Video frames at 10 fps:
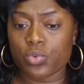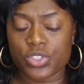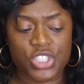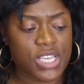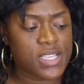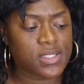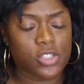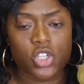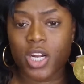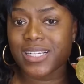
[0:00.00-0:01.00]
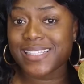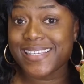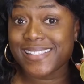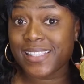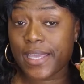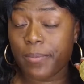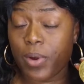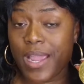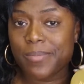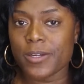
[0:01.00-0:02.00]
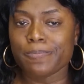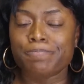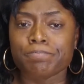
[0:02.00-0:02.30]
which is the Tarte Clean Slate primer.